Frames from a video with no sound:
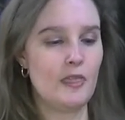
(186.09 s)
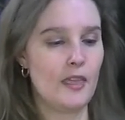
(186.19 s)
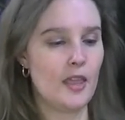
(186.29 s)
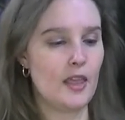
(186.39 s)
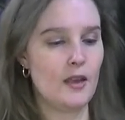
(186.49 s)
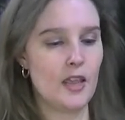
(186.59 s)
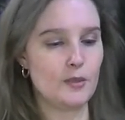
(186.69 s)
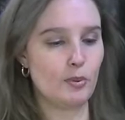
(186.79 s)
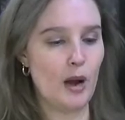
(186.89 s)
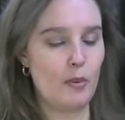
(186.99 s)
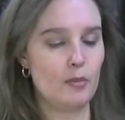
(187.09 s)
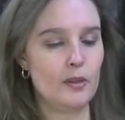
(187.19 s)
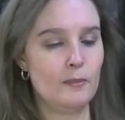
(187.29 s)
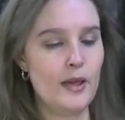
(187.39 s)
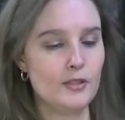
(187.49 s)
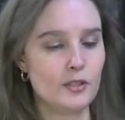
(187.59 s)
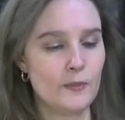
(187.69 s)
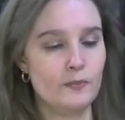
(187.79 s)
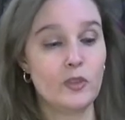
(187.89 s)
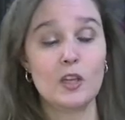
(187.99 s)
then it's probably best
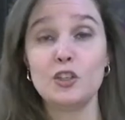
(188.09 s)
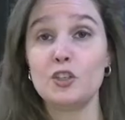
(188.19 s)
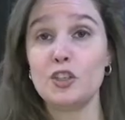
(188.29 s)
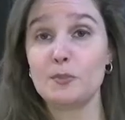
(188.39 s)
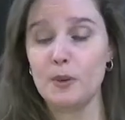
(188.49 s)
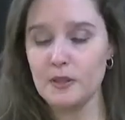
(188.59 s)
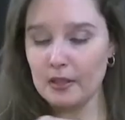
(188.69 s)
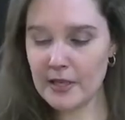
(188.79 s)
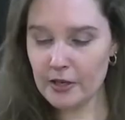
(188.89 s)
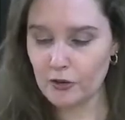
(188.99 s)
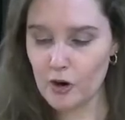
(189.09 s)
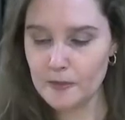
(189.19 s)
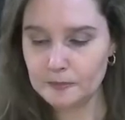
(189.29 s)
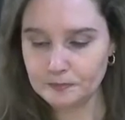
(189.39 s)
to just put the leader on.